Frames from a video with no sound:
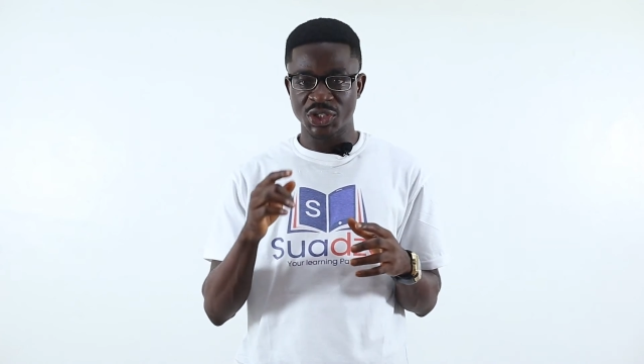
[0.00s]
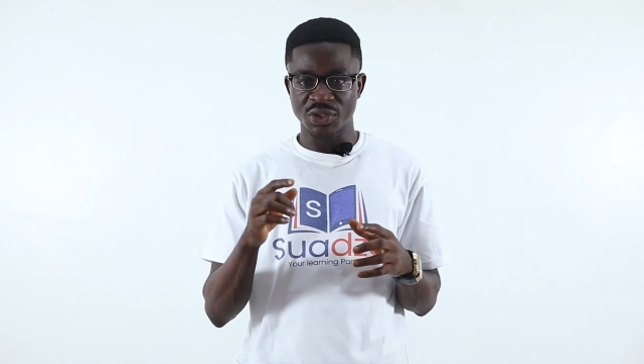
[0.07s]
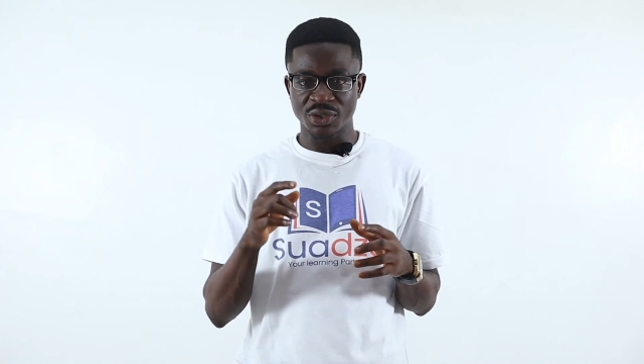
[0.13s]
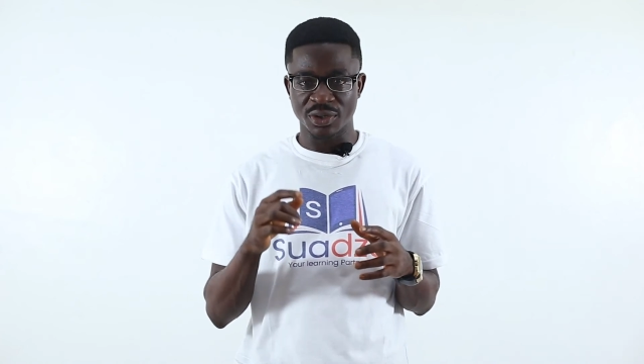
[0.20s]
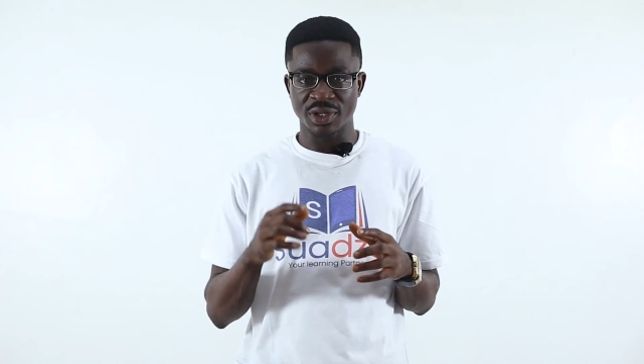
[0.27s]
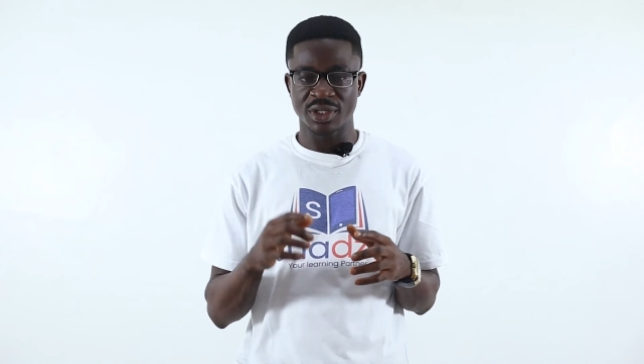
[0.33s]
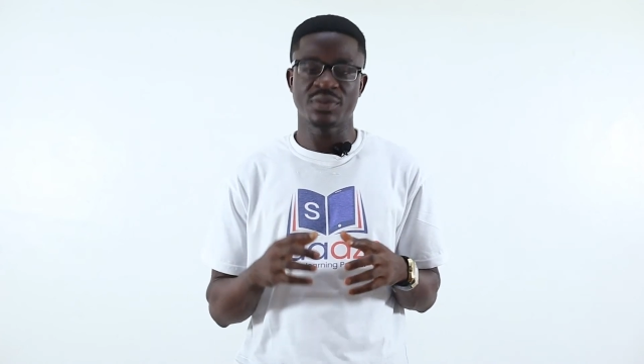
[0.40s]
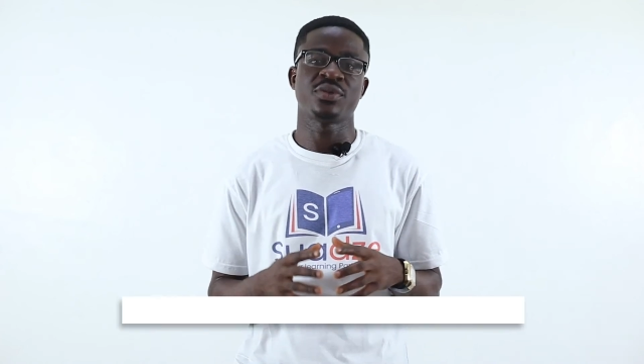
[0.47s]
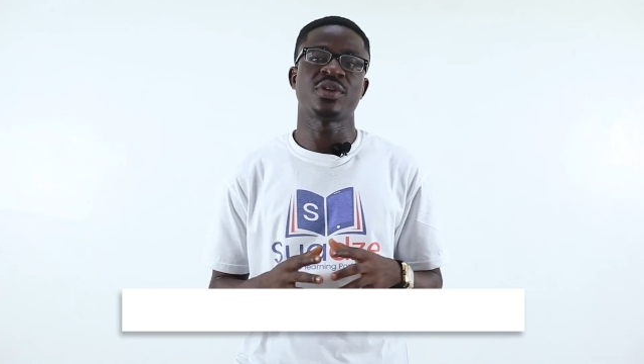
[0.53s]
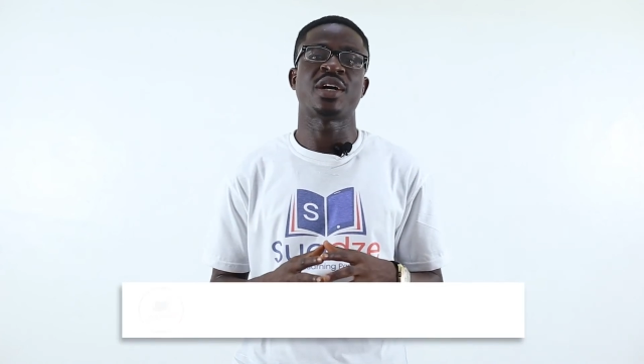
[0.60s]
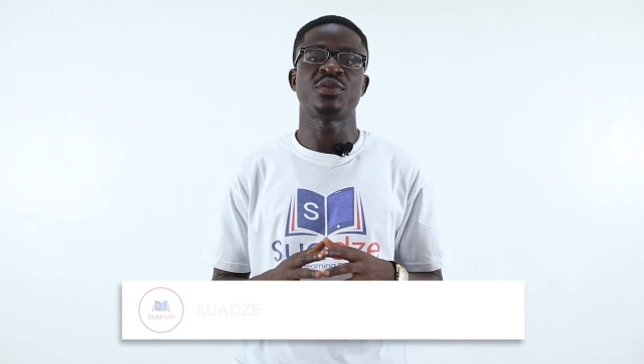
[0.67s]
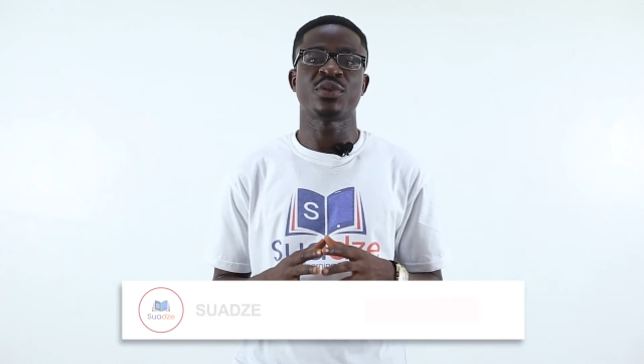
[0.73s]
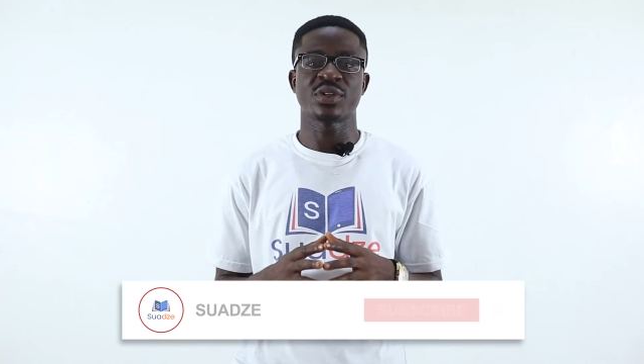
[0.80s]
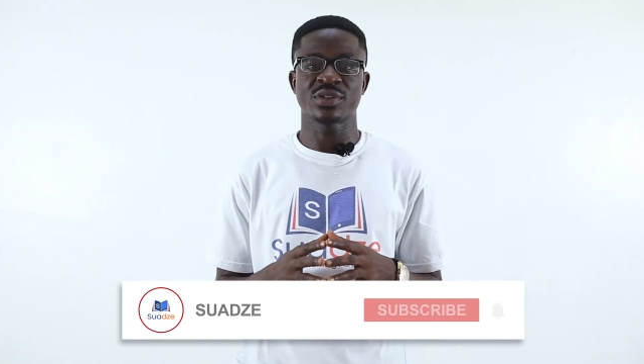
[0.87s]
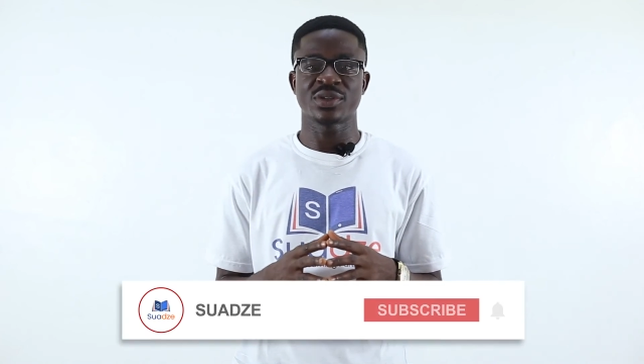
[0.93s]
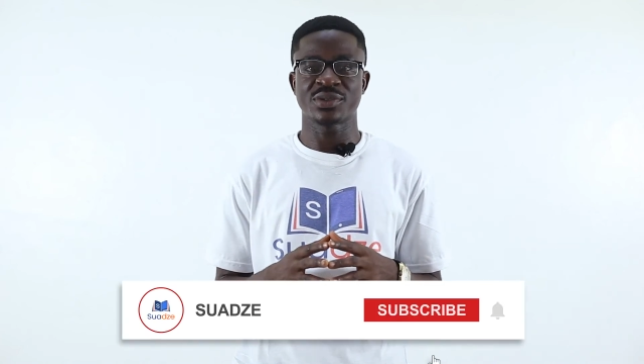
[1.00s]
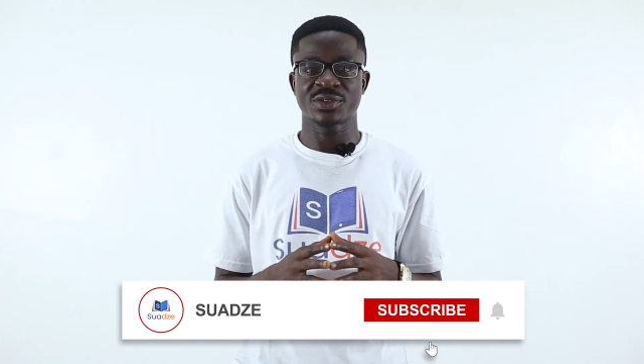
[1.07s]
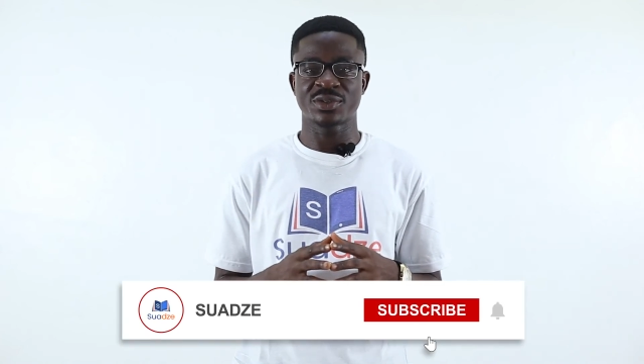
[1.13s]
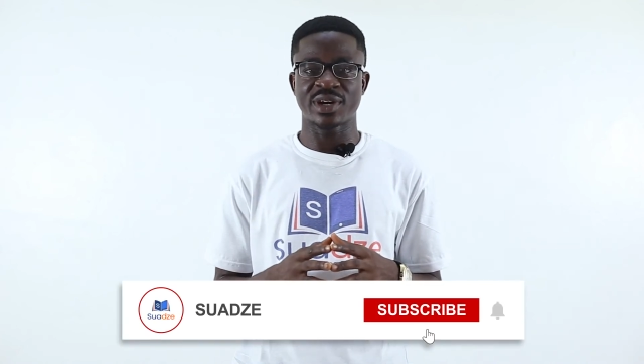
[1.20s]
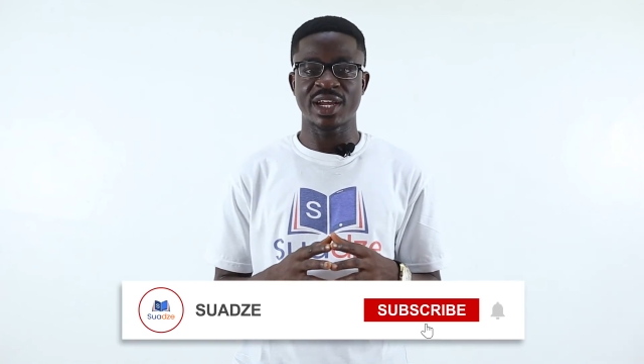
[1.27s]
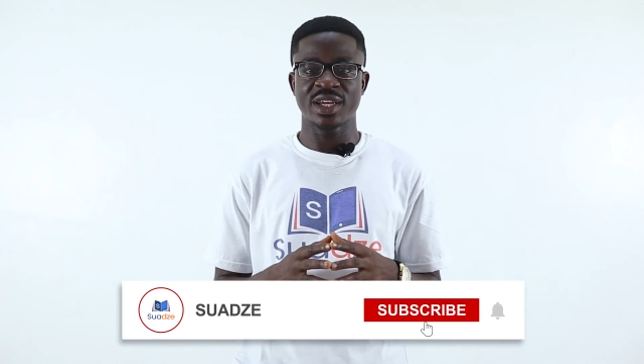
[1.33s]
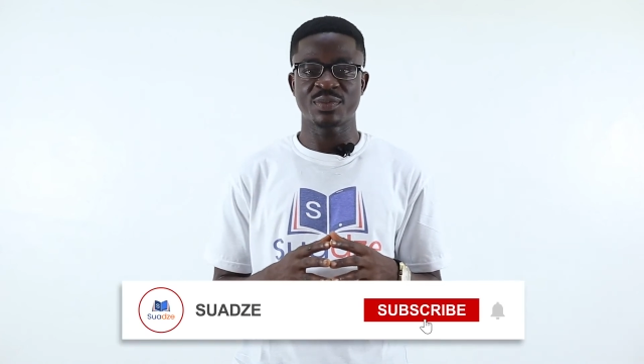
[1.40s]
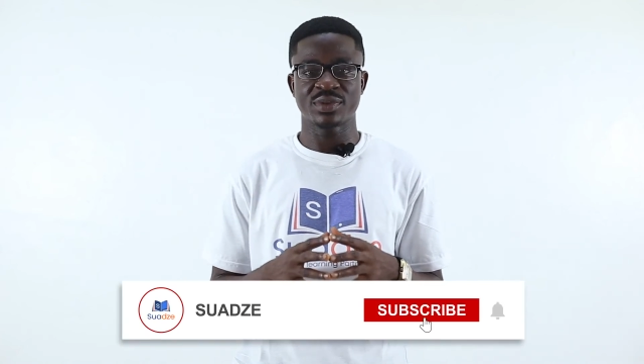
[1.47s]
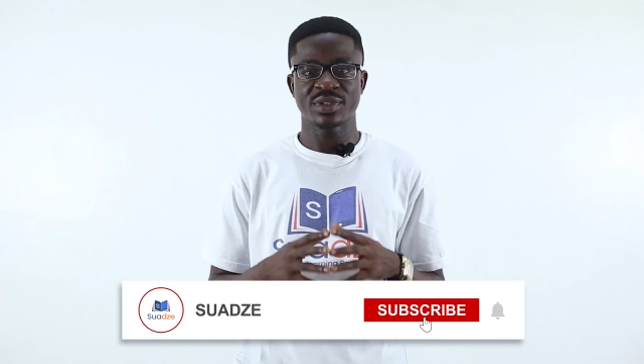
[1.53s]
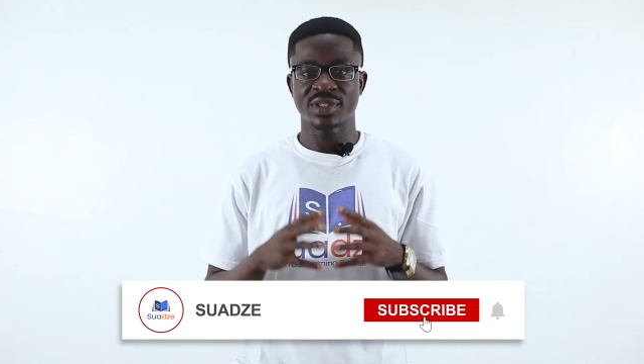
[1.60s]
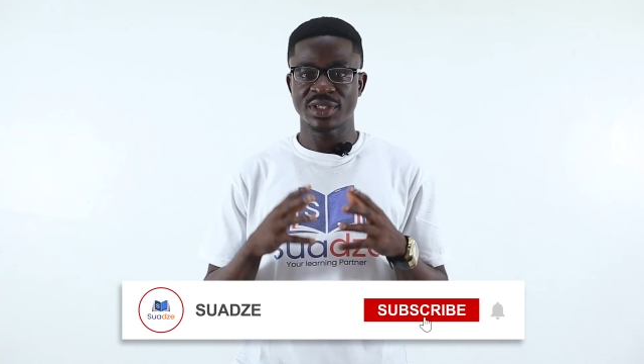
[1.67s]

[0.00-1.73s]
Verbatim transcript: sure if you have not subscribed,